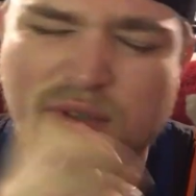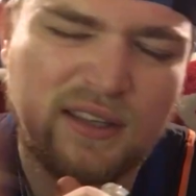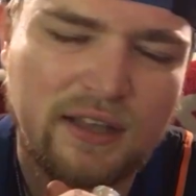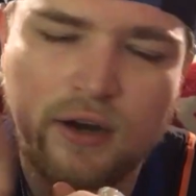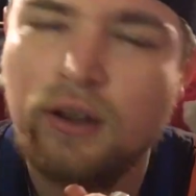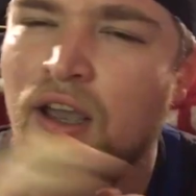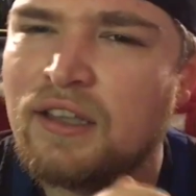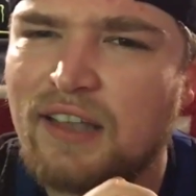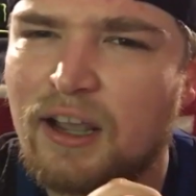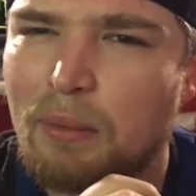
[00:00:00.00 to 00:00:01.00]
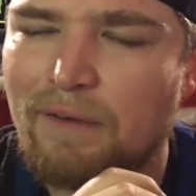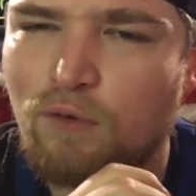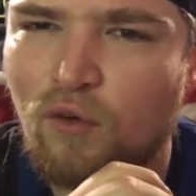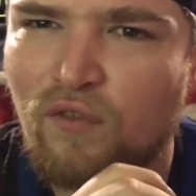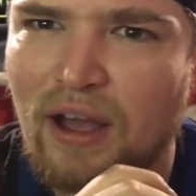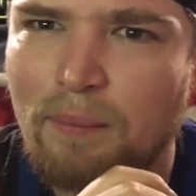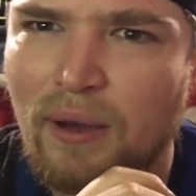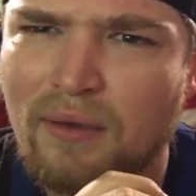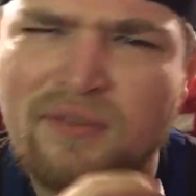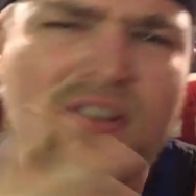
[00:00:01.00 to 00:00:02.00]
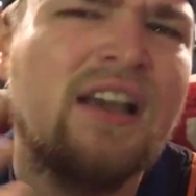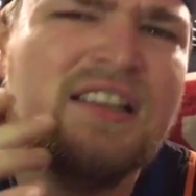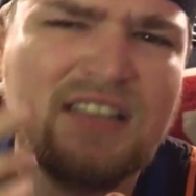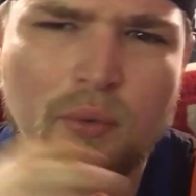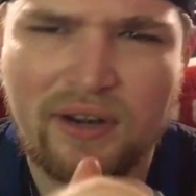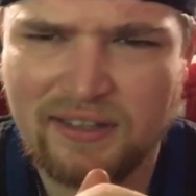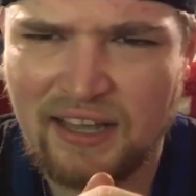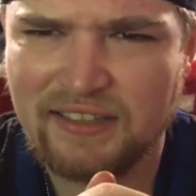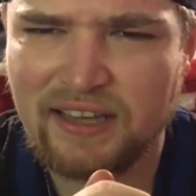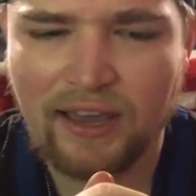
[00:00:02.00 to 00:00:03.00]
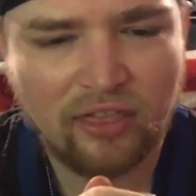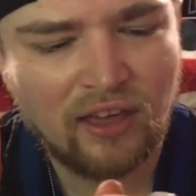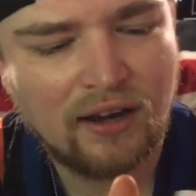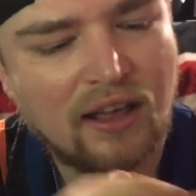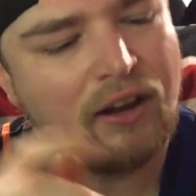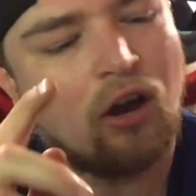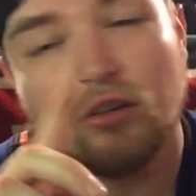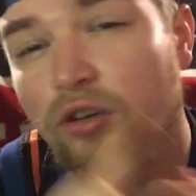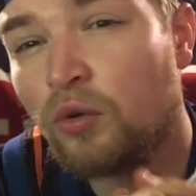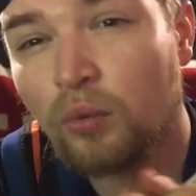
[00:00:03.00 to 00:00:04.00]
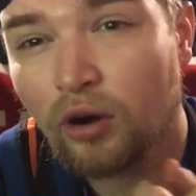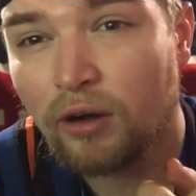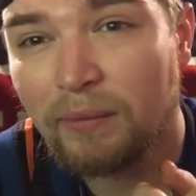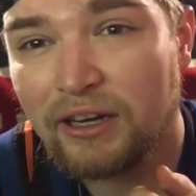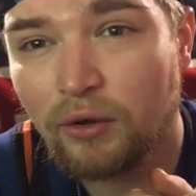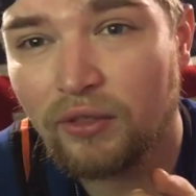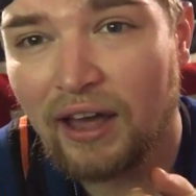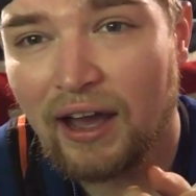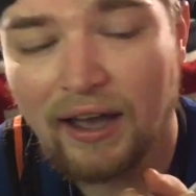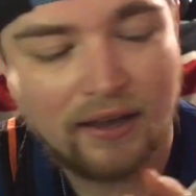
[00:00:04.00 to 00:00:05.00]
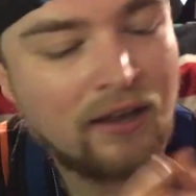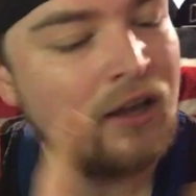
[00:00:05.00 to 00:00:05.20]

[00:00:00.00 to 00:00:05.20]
Sit there, take about 4 or 5 puffs, see what it tastes like then, and also we're going to be doing the high.